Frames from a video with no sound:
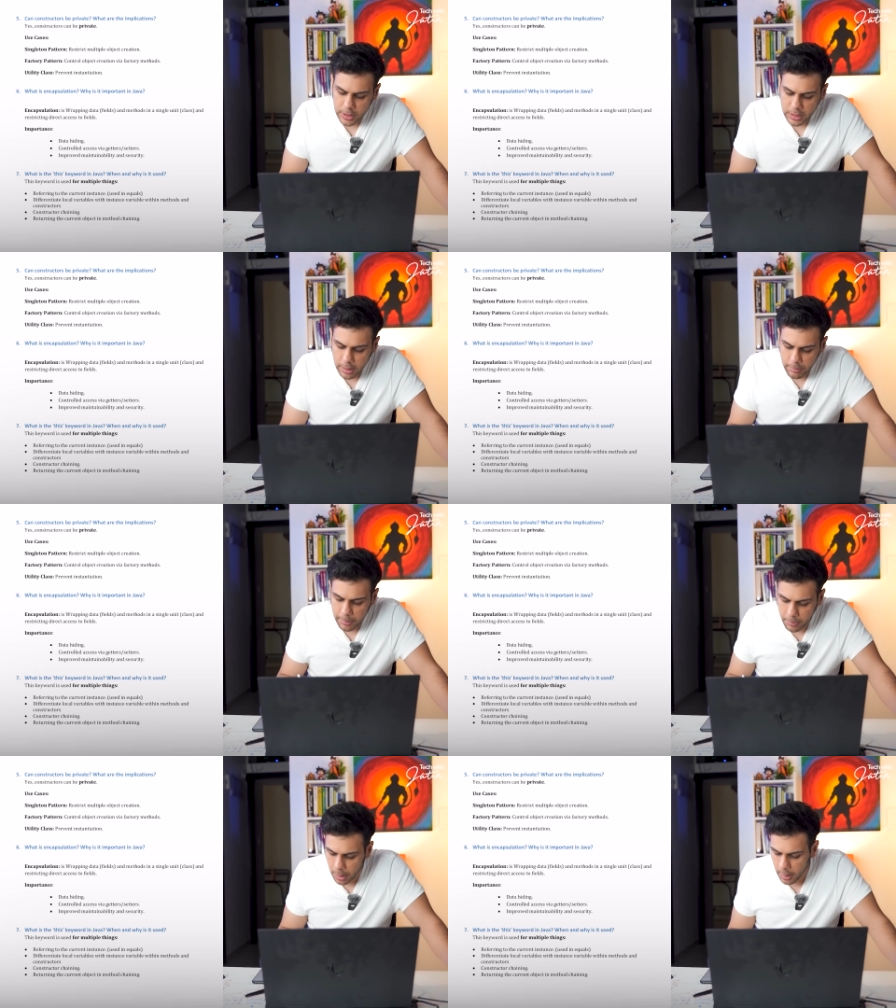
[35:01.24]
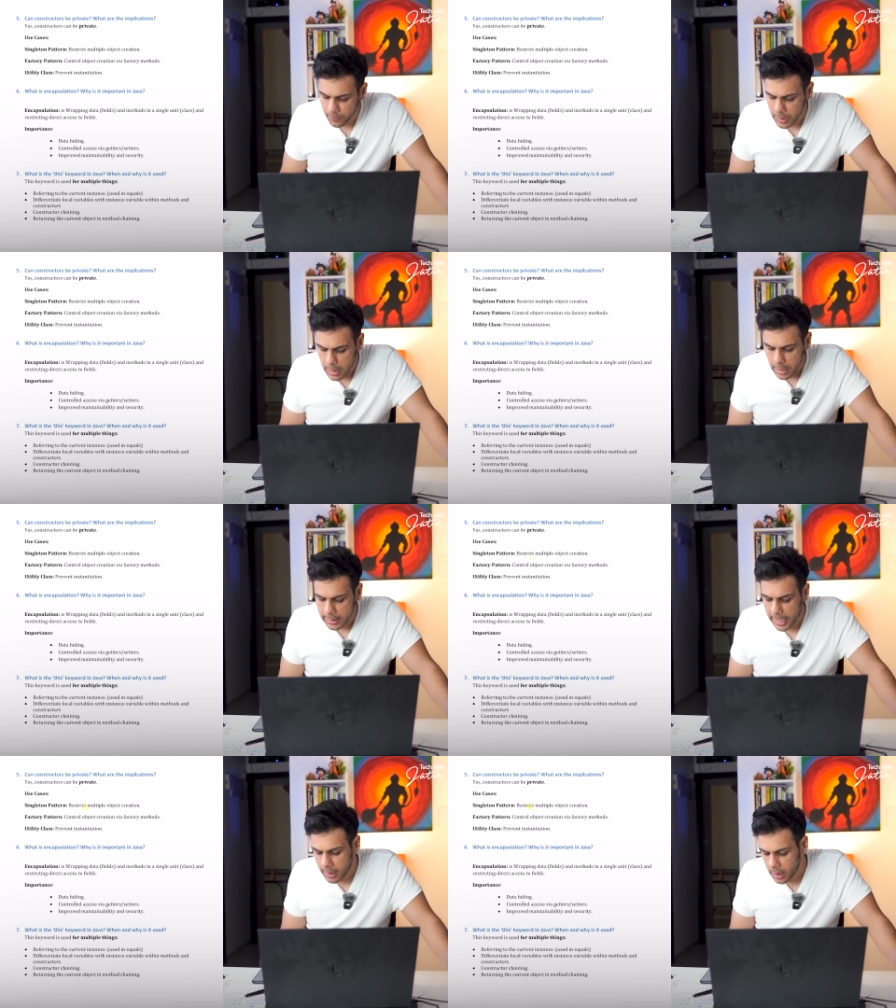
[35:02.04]
just remember
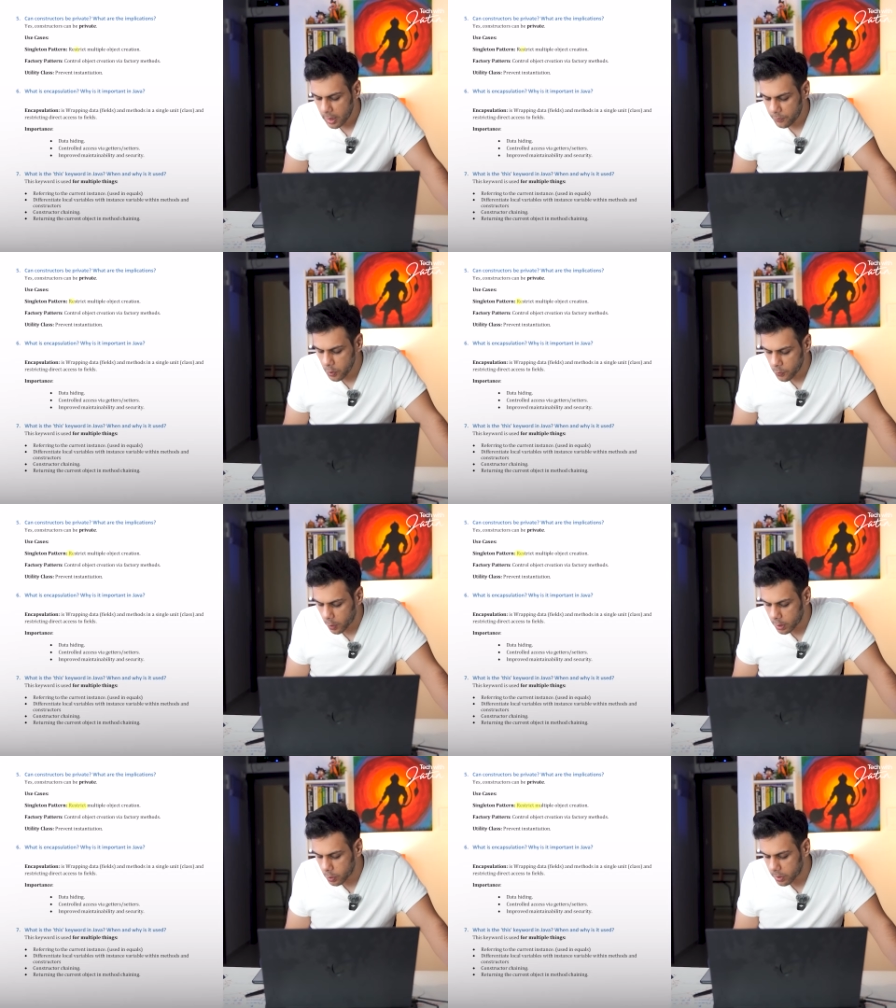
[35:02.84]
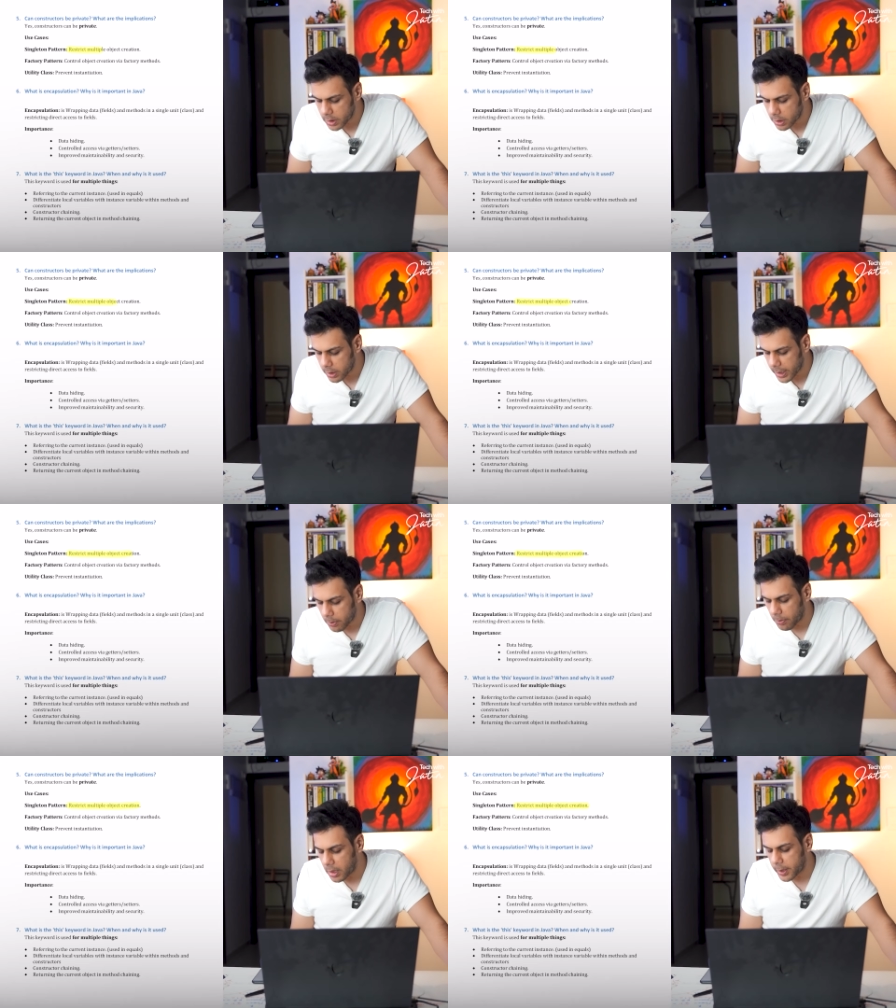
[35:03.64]
that if you want to
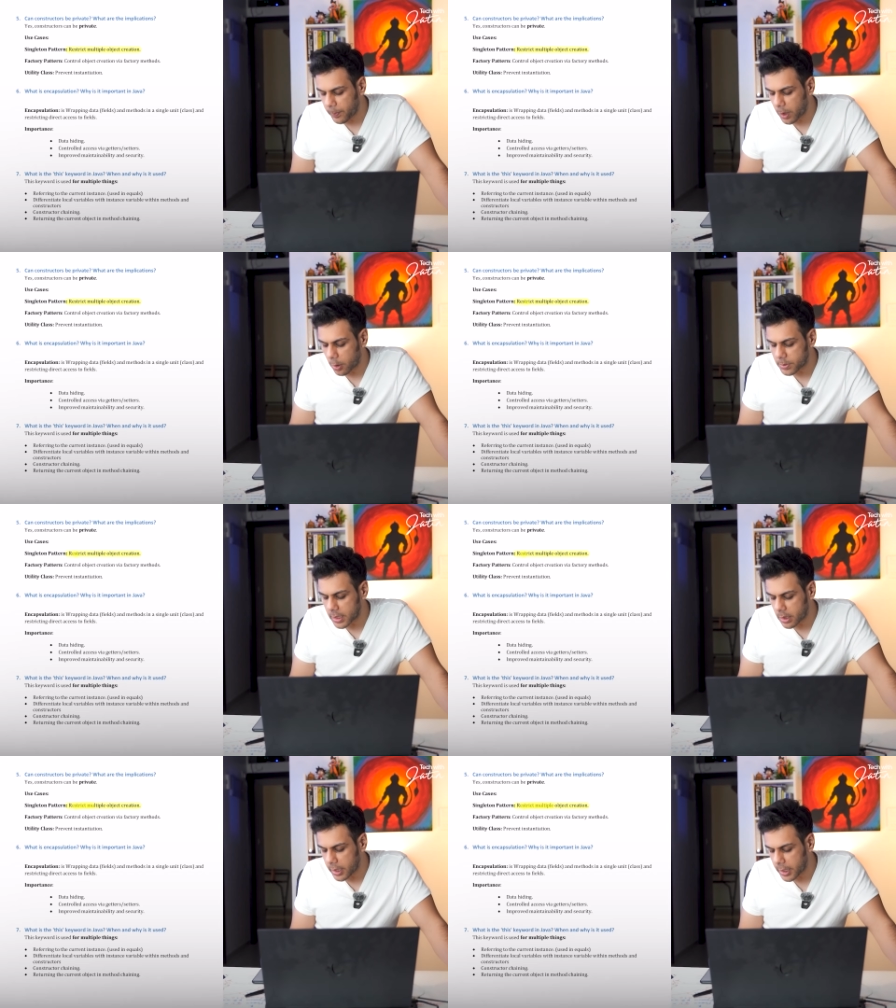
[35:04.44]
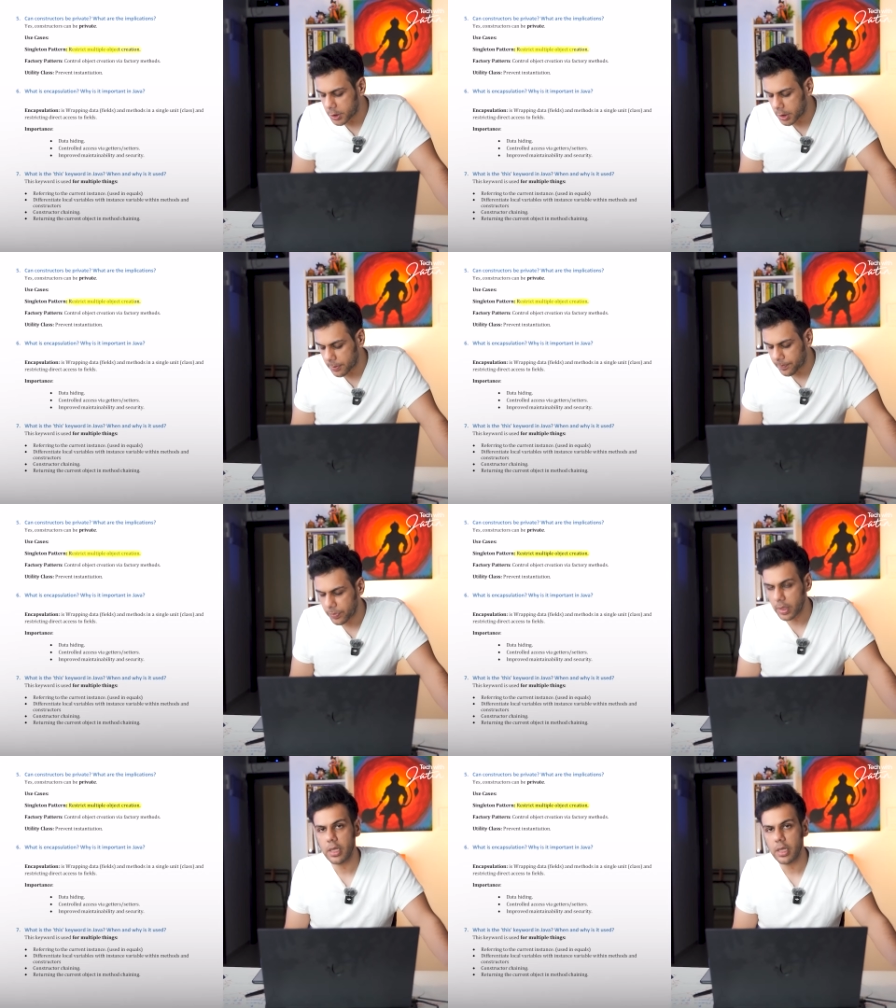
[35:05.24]
restrict multiple object creation,